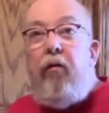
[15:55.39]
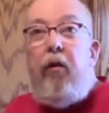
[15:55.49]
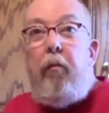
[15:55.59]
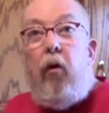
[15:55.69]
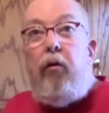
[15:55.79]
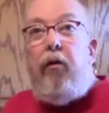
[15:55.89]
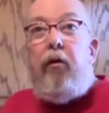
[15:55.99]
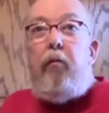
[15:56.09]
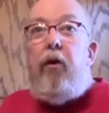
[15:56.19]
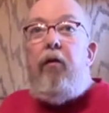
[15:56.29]
and the most
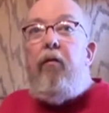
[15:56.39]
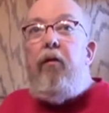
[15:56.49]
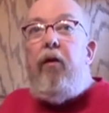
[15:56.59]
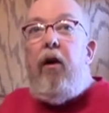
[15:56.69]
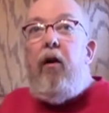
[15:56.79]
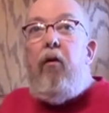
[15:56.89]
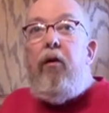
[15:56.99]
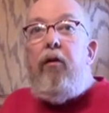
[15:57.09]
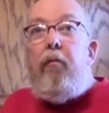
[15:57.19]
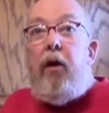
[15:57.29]
expensive is not
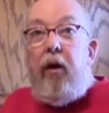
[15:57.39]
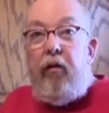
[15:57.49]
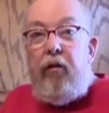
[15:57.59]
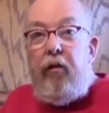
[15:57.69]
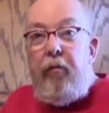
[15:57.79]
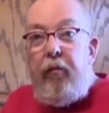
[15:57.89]
always the best.